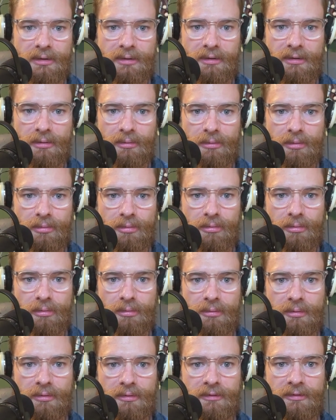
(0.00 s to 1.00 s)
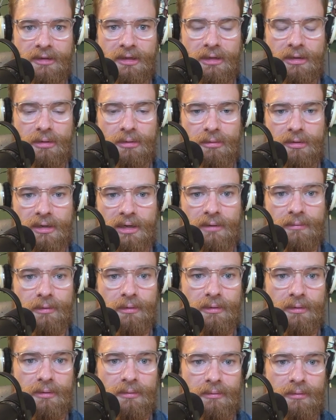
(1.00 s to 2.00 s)
the local ski hill
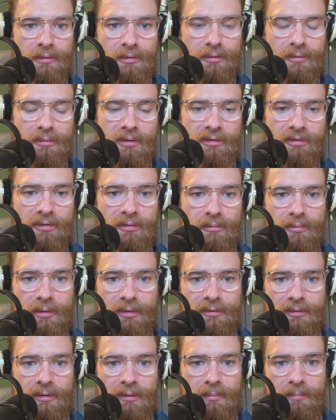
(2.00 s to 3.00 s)
covered for the duration of winter.